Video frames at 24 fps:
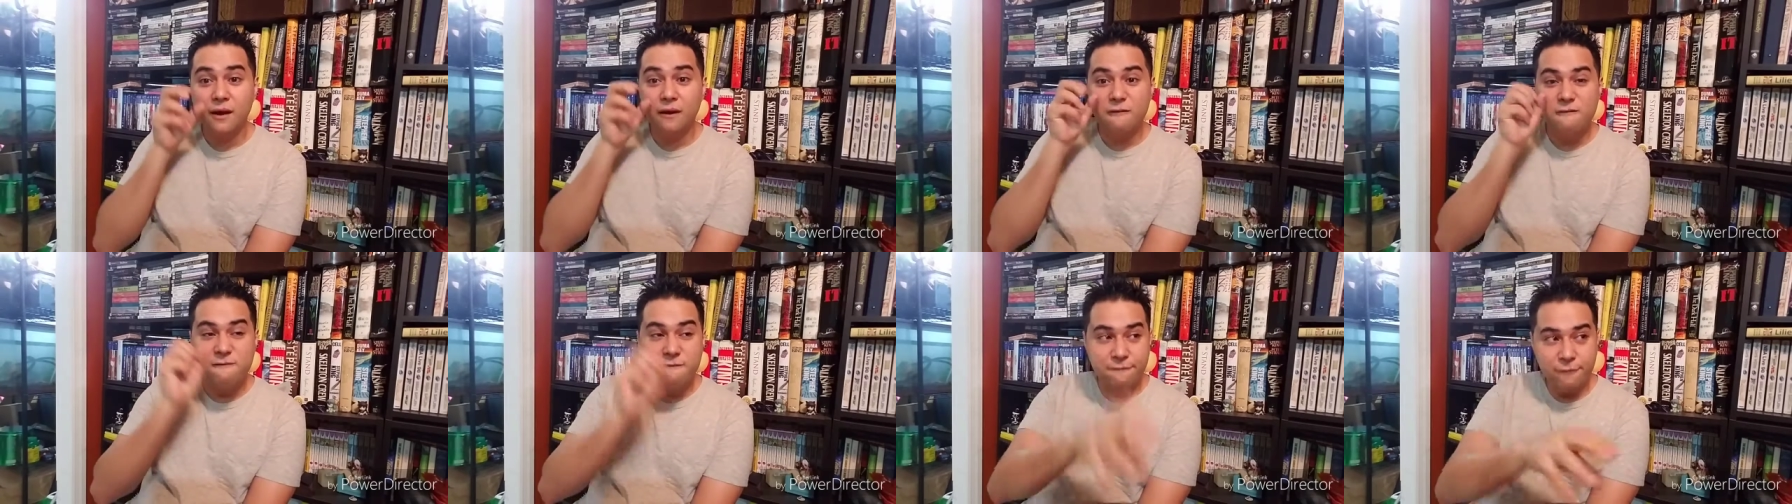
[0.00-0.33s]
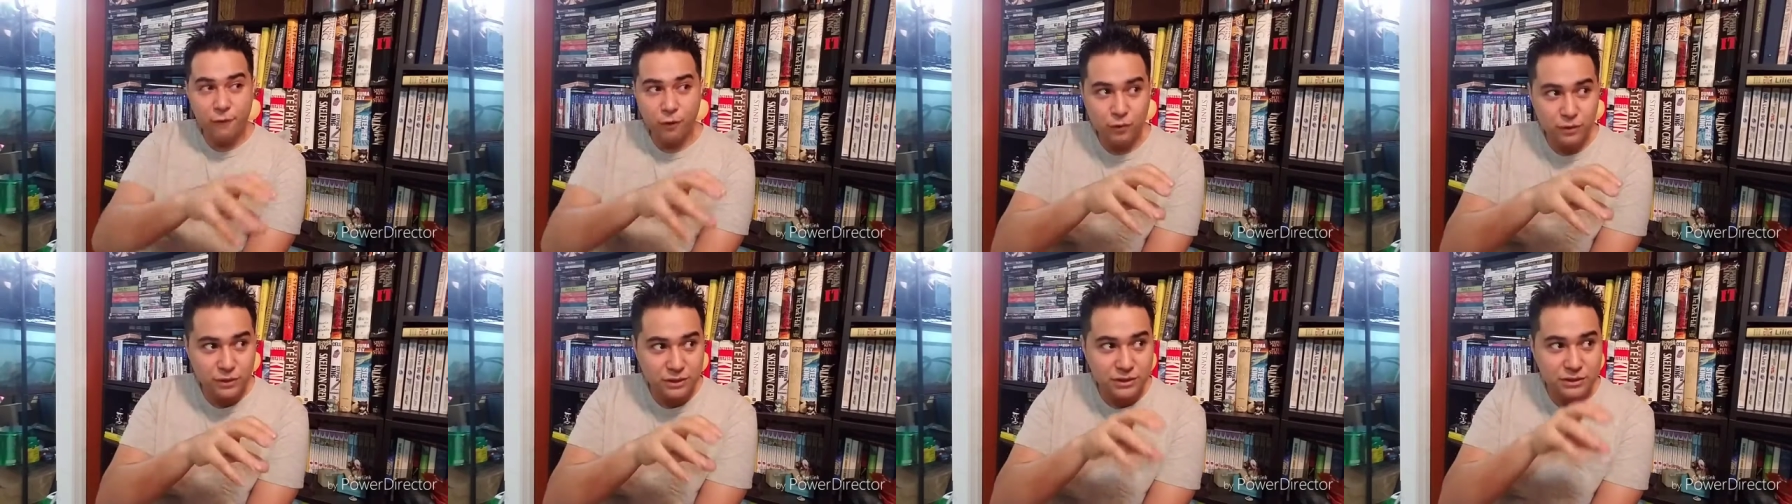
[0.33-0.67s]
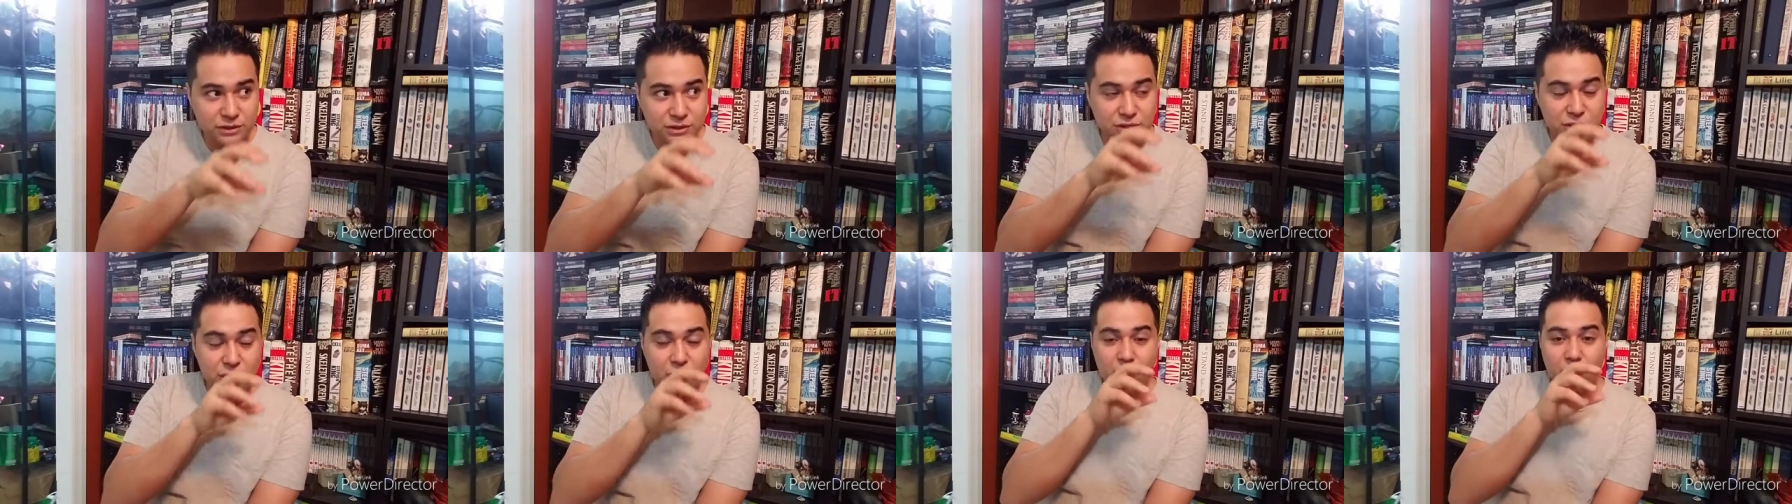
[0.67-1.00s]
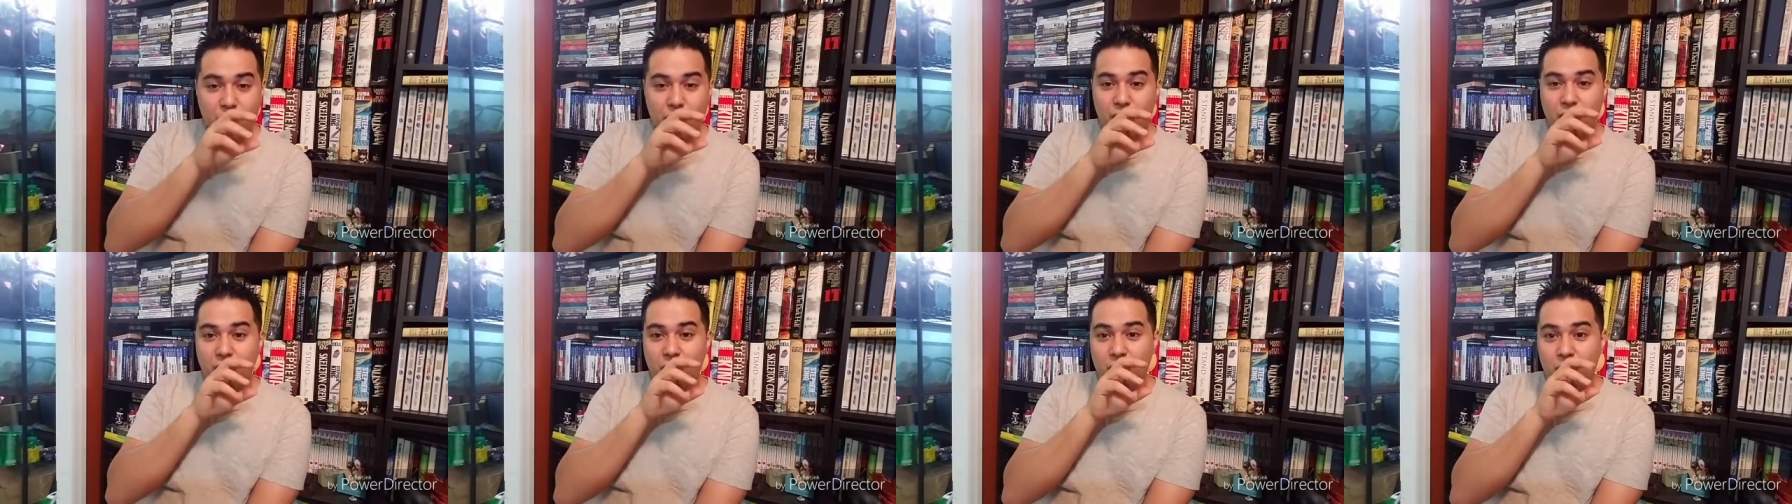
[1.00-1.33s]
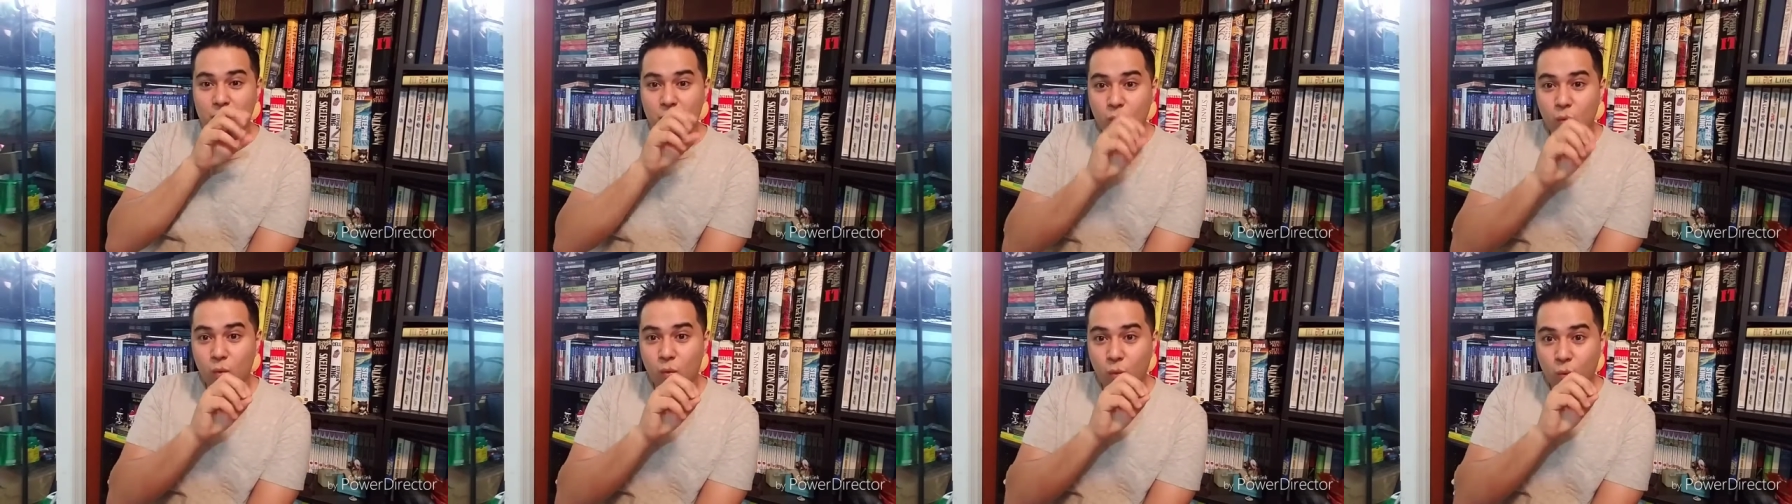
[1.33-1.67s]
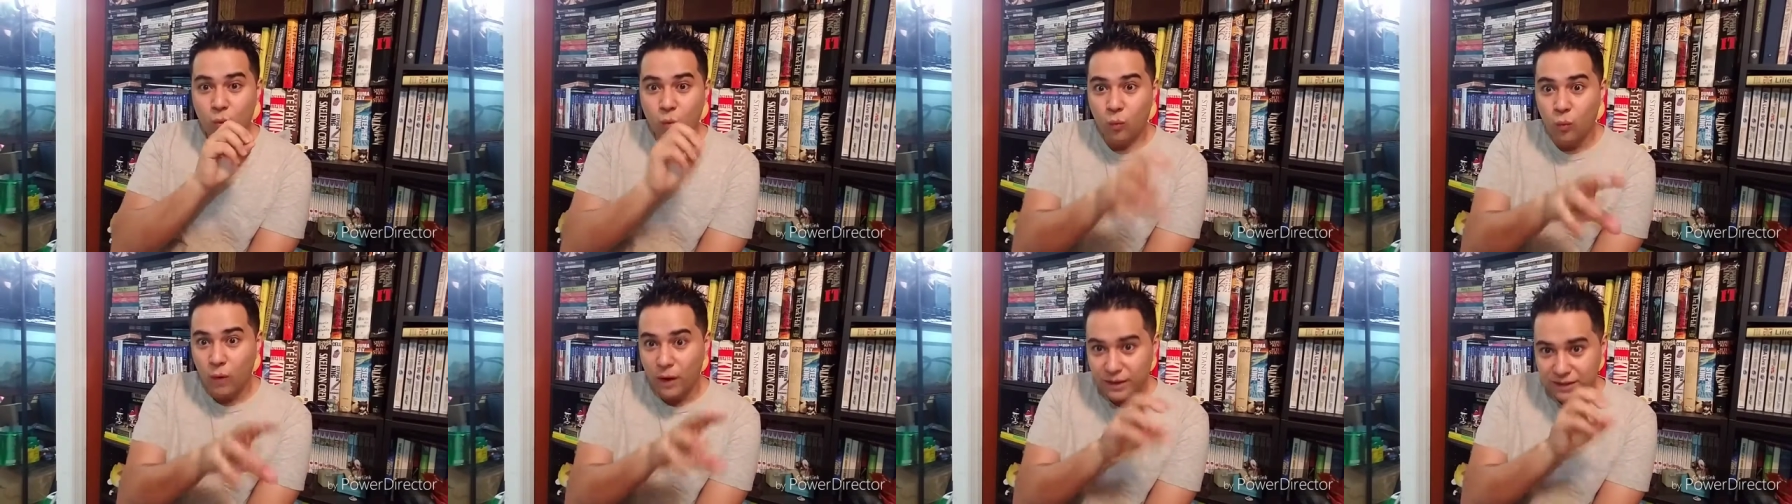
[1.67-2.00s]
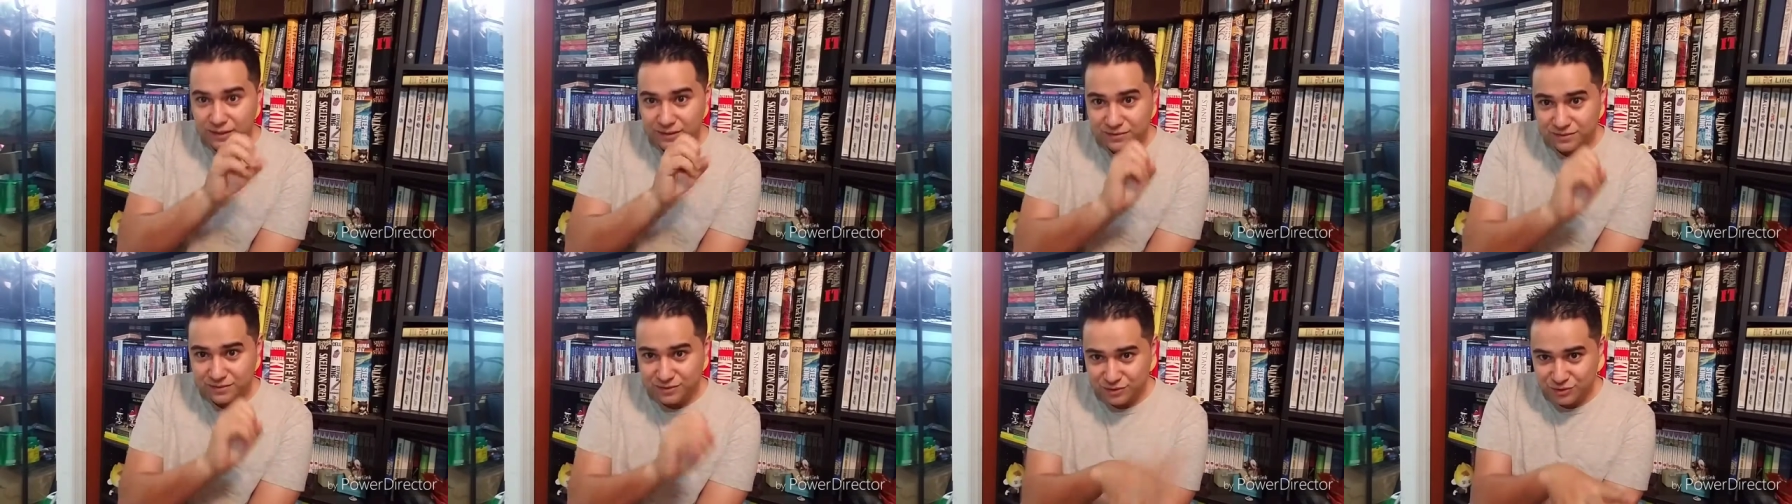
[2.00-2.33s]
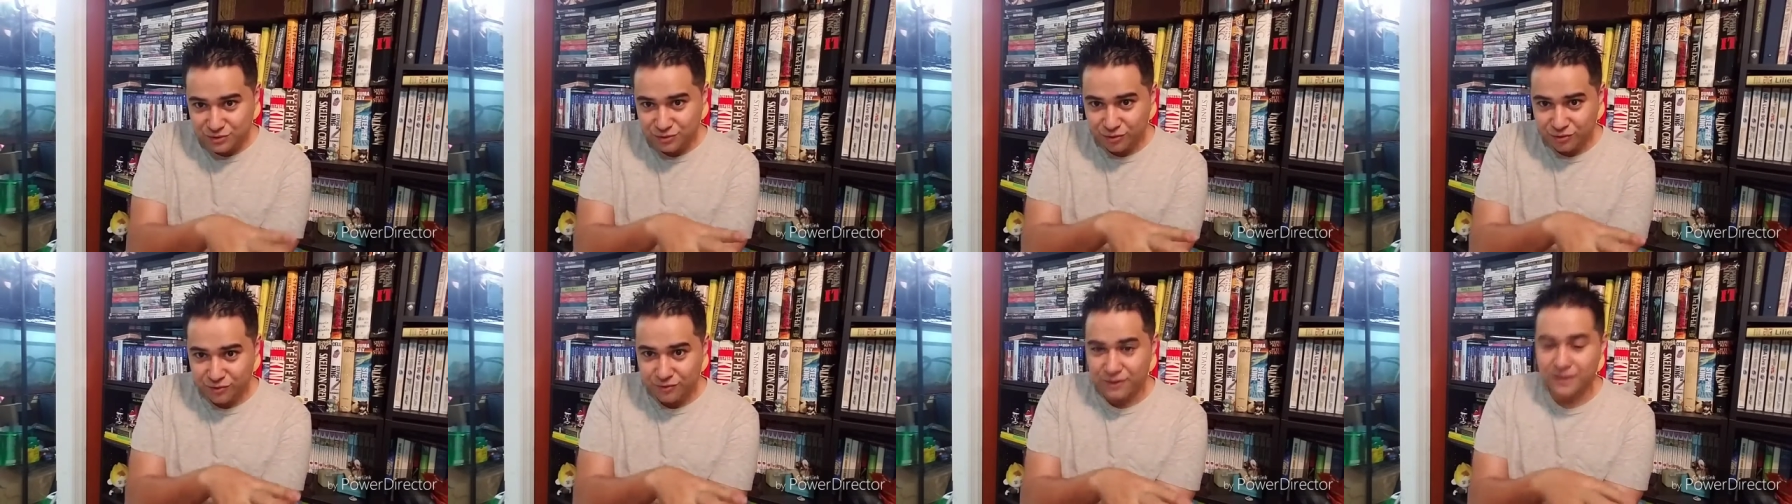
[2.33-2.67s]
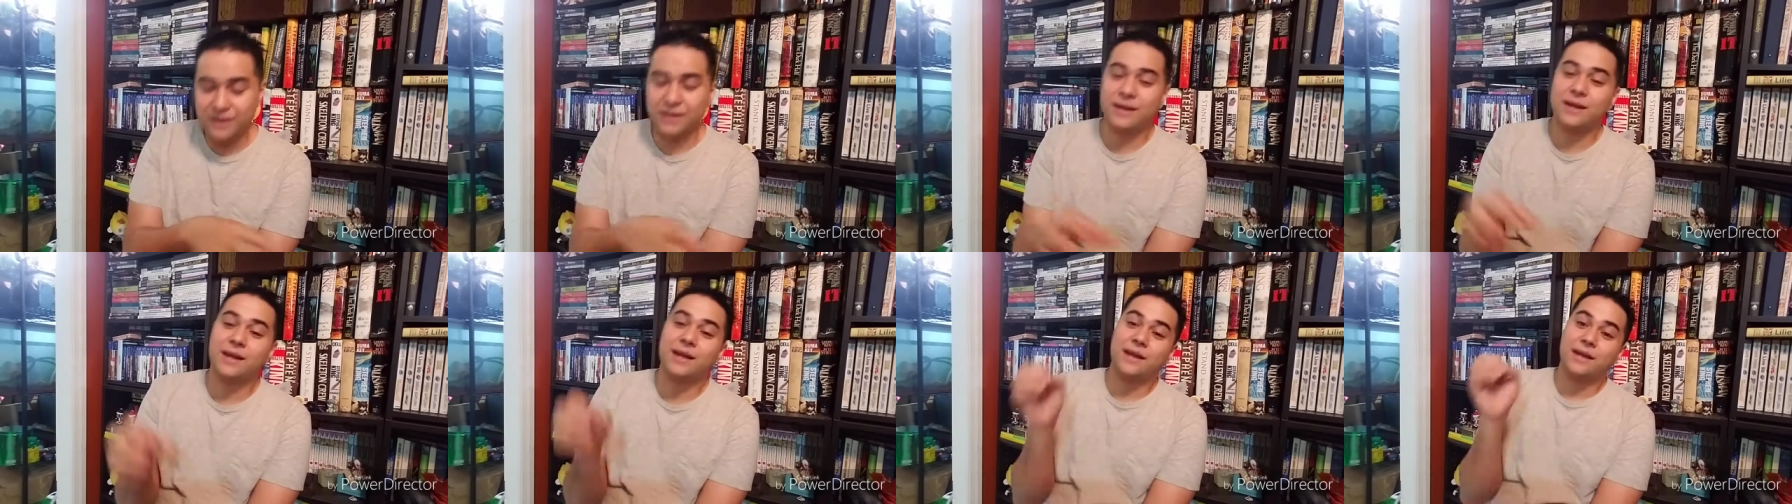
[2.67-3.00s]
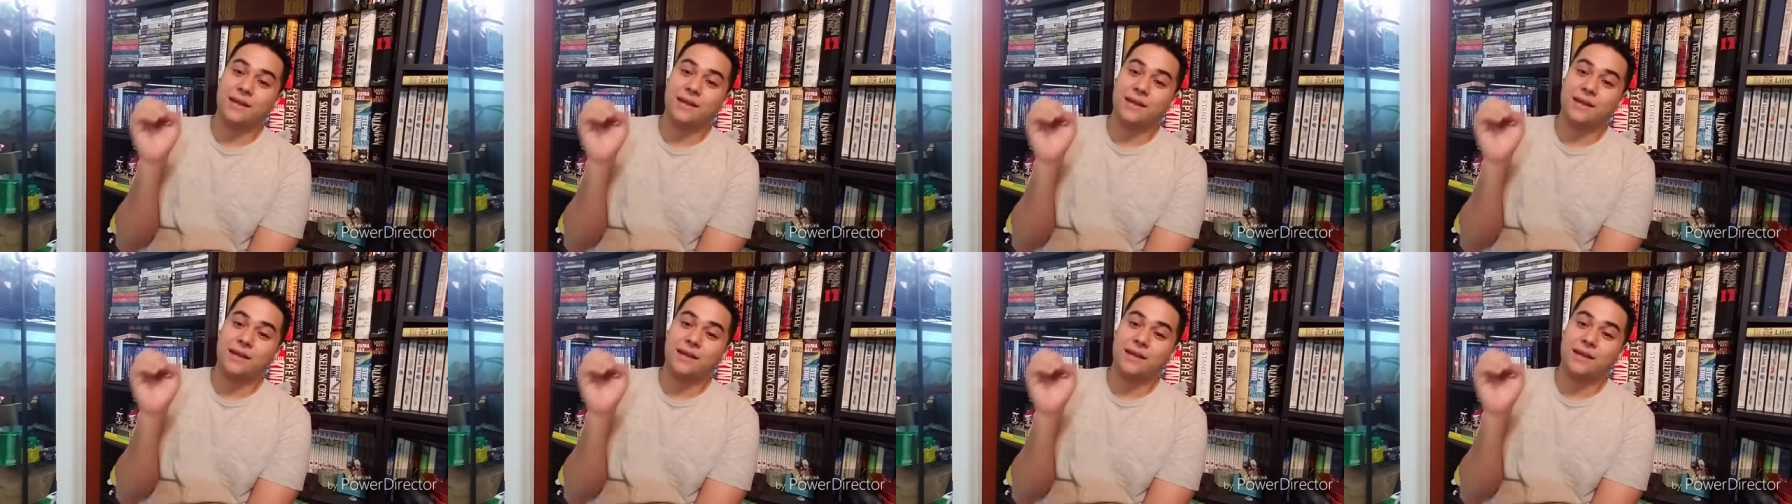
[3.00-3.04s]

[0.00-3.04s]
focused on one story